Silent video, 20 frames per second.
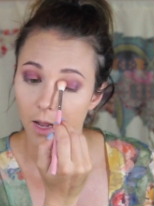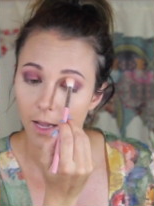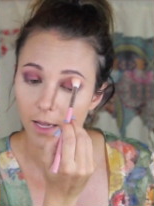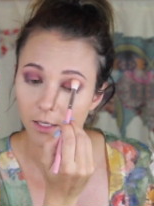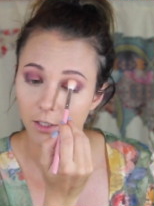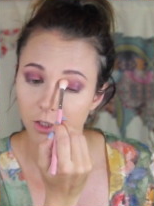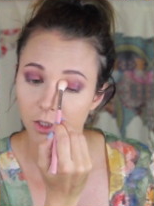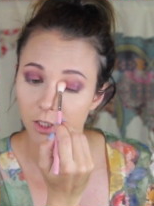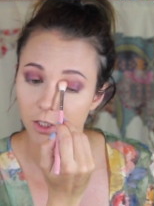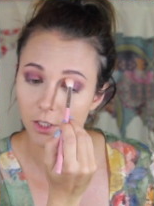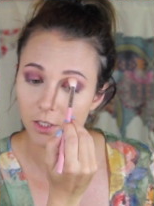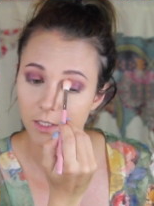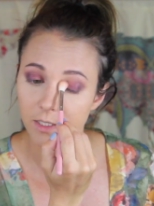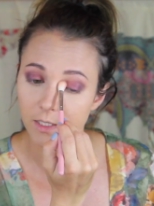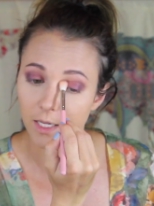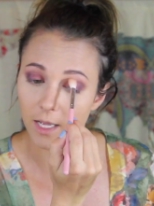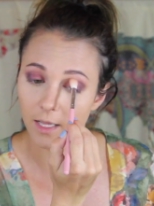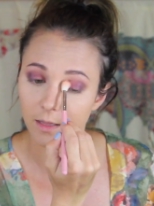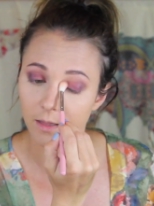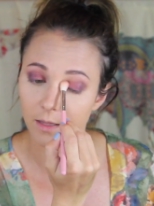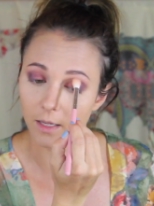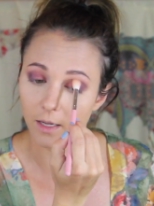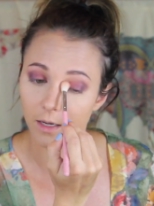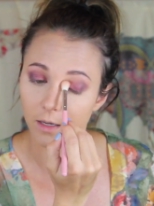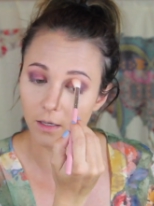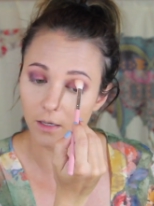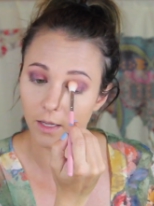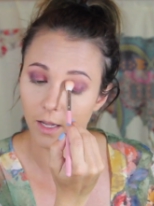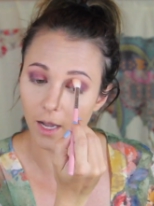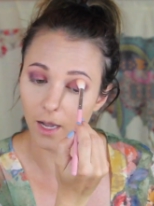And she just said
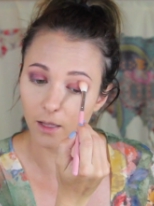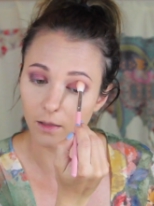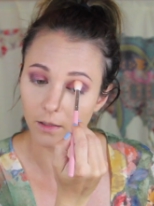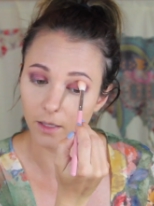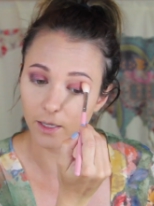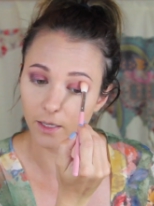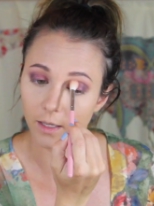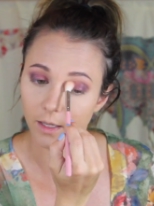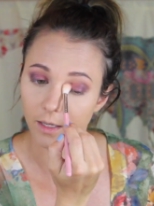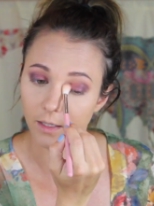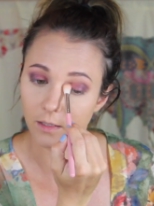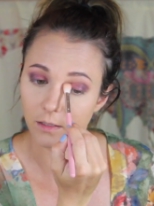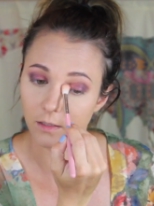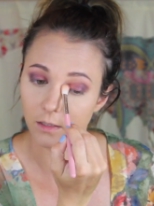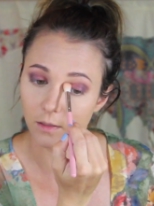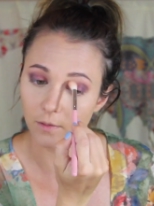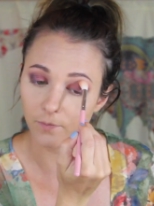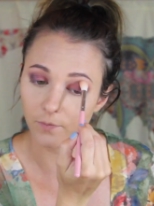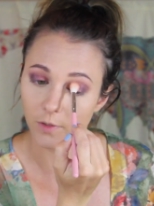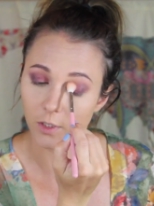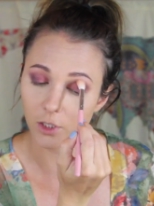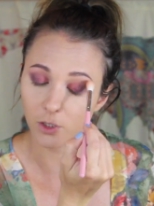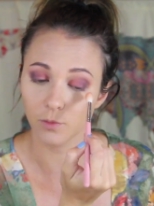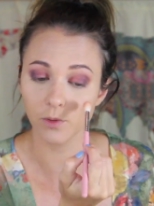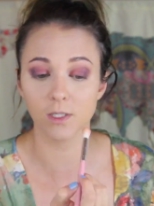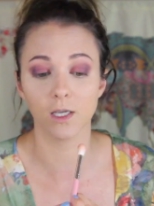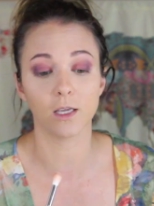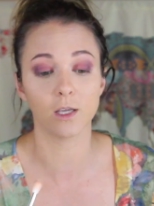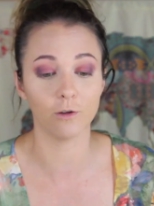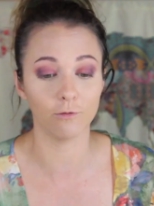that, yeah, like it's, she
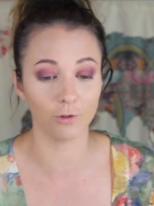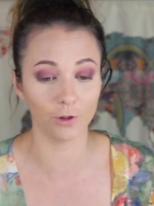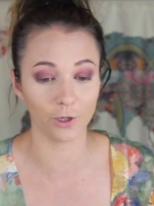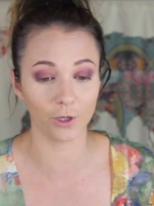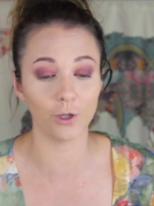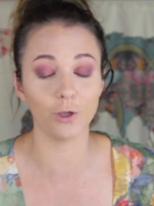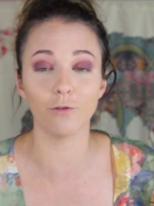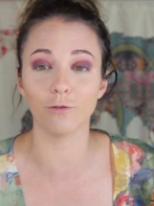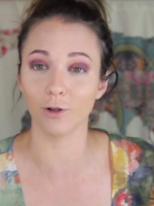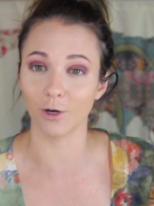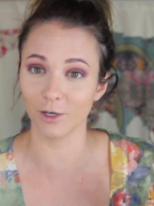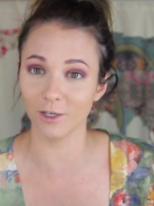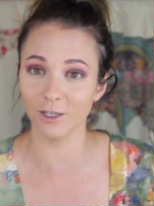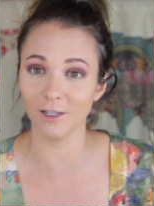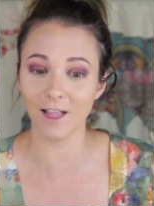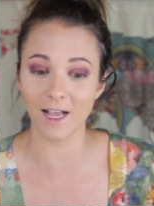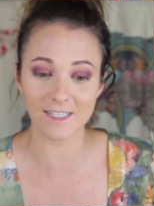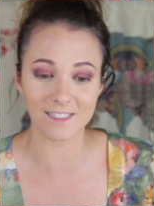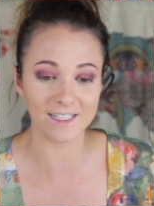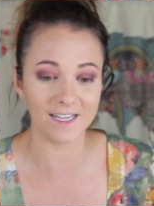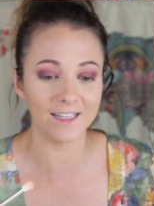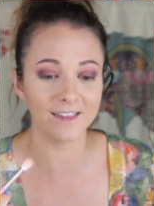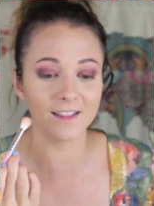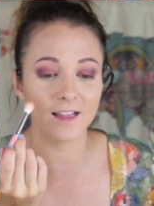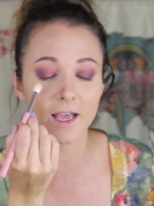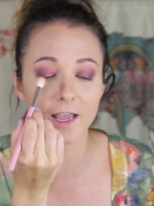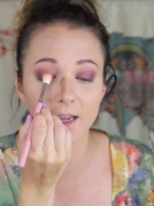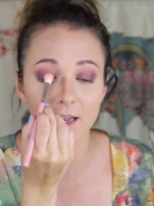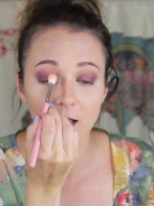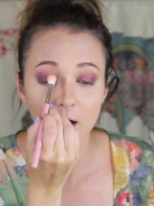was like, you've, you learned your
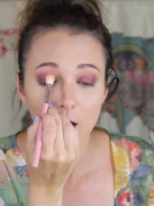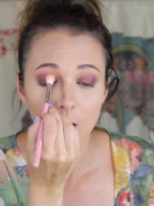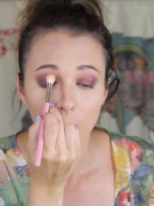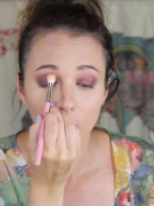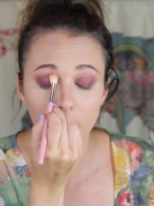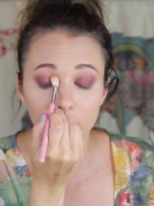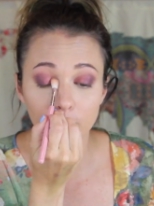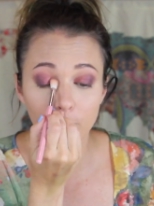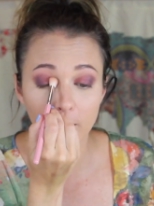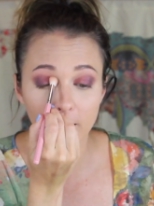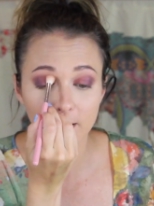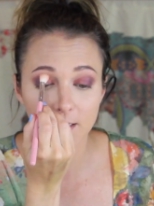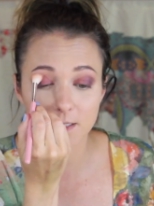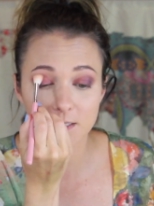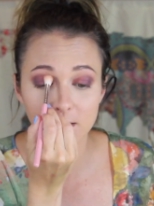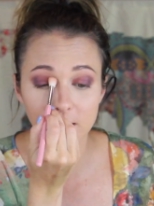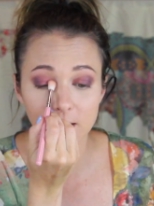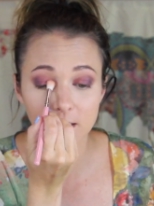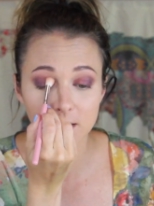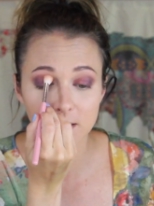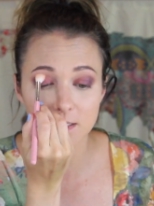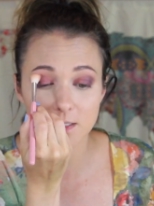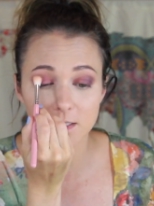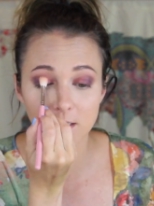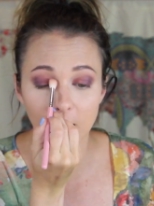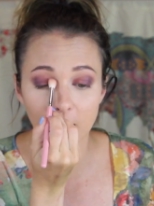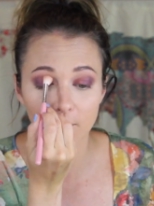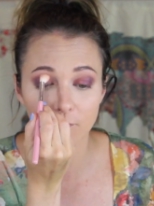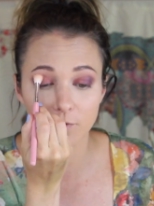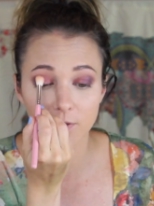lesson, like with pregnancy, this
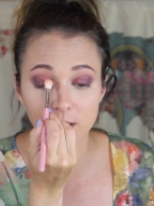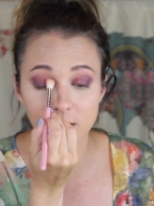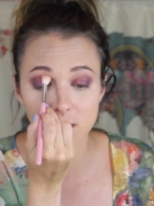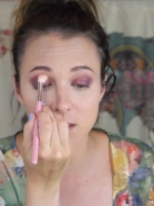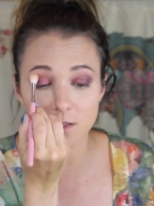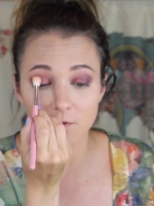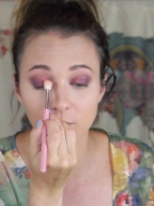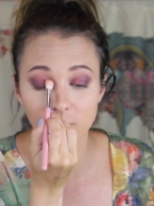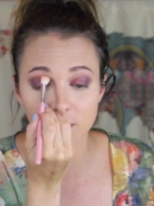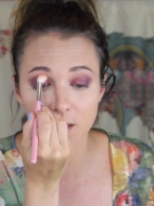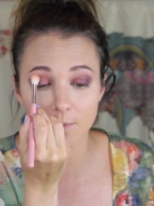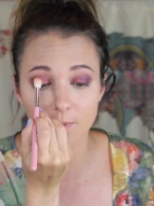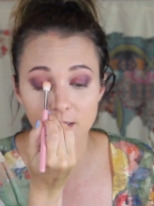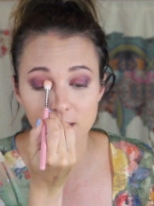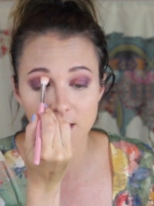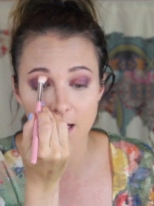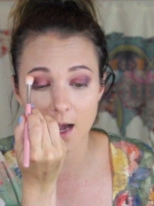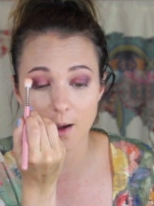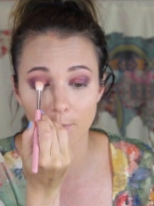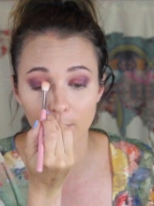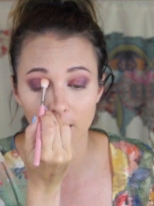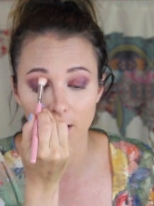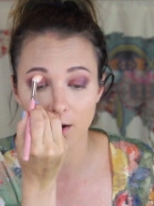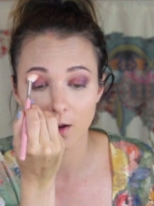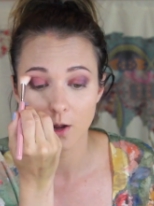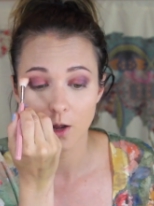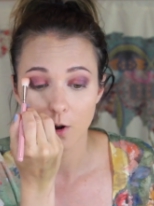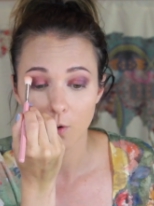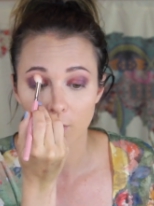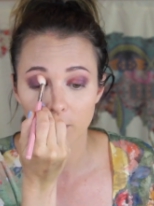stuff, this is the first time this
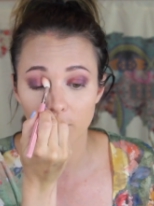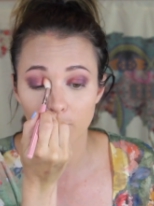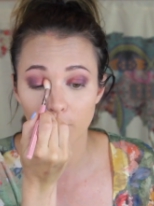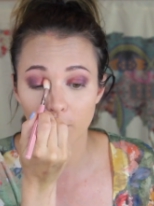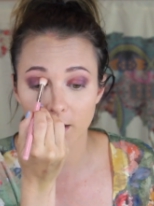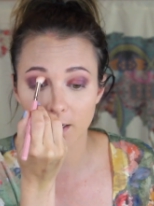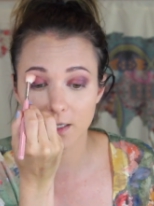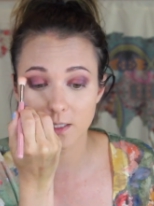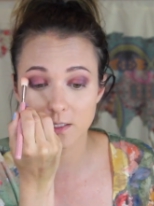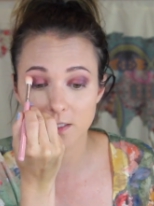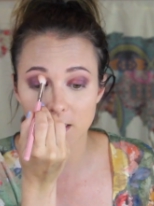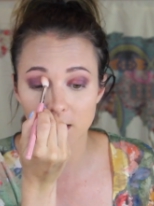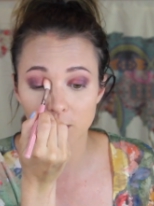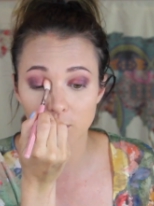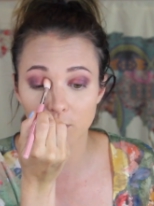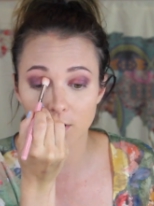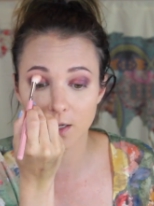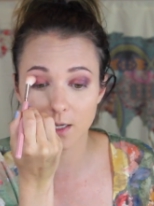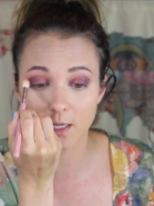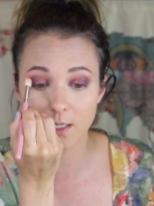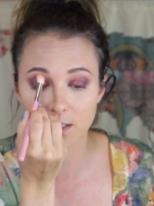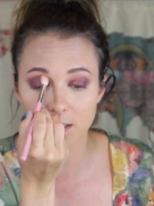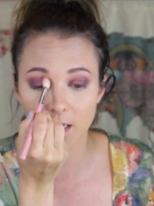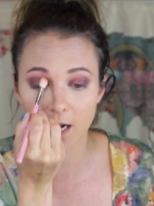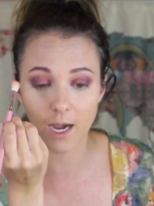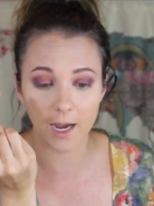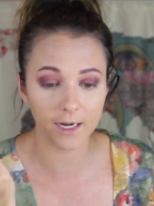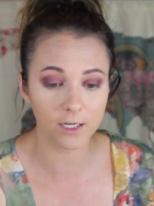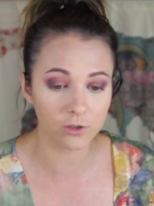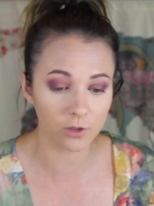happened. With pregnancy, you can get
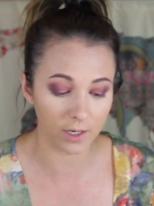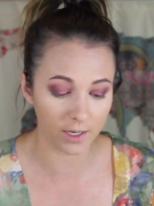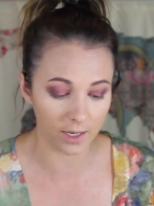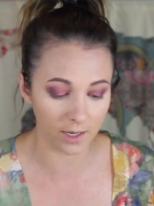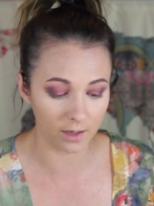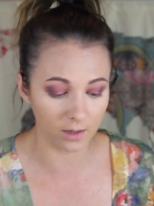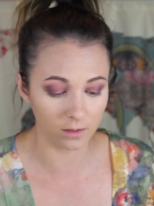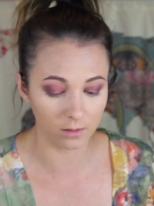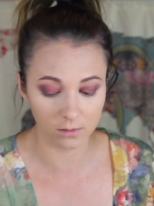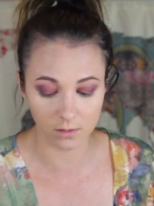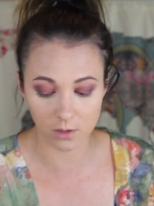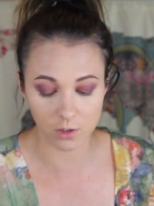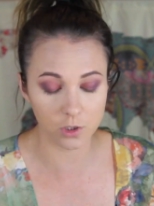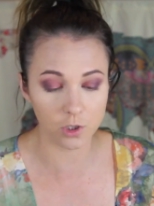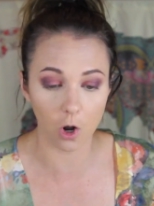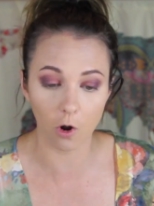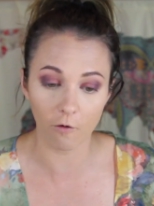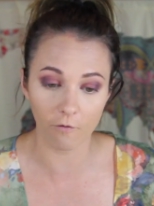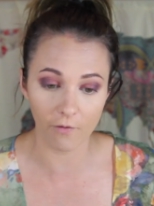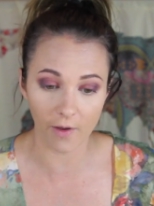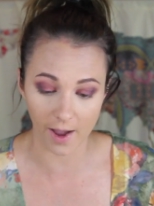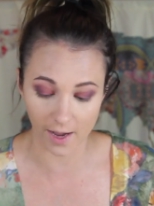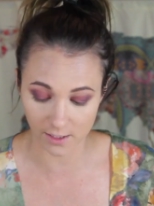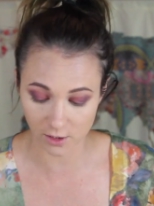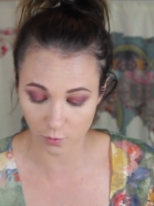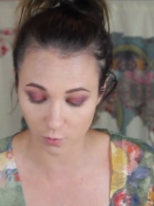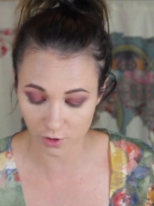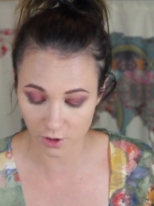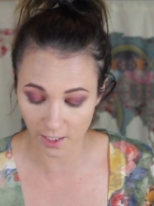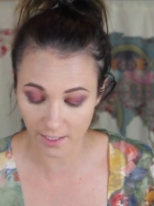dehydrated so
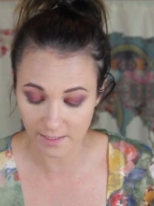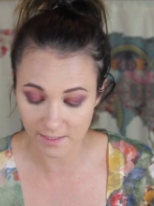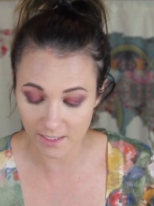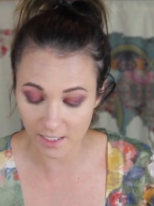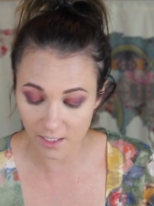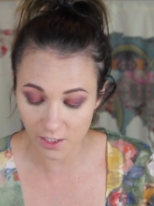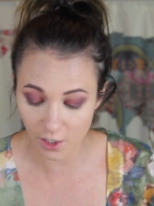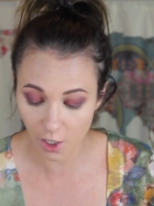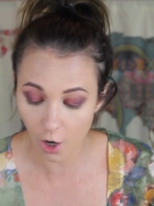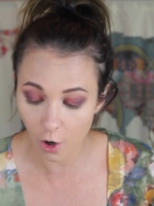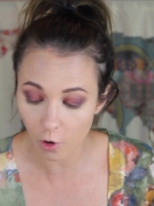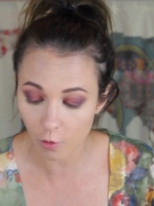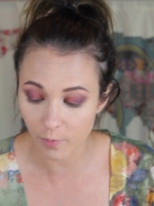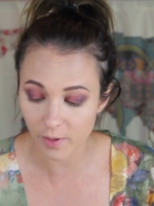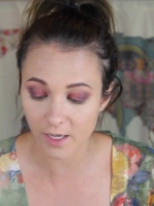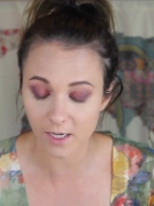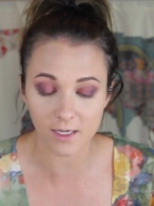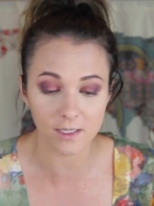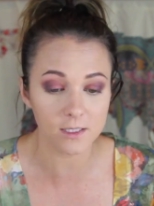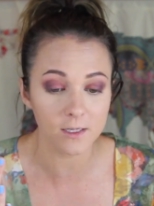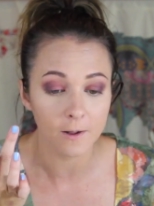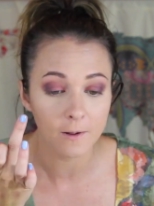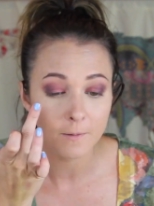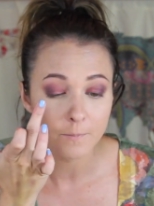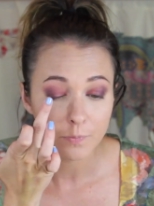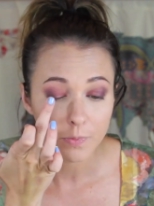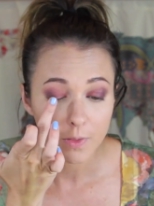fast, which I did know because